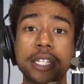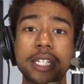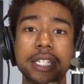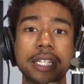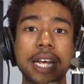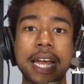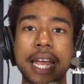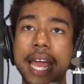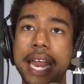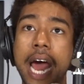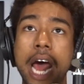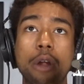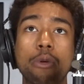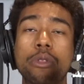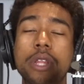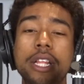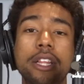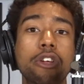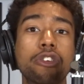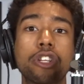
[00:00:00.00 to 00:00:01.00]
because again, I don't
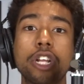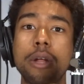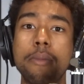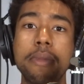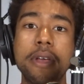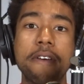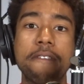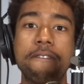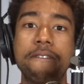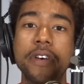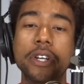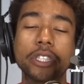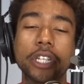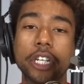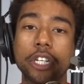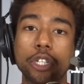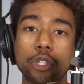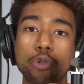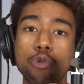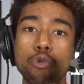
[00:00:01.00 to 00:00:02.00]
think there's going to be a villain,
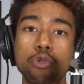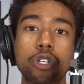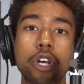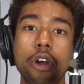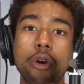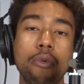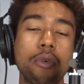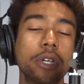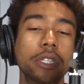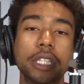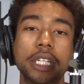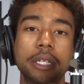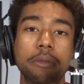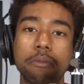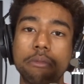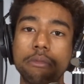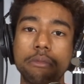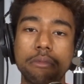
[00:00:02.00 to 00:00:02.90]
because who's going to really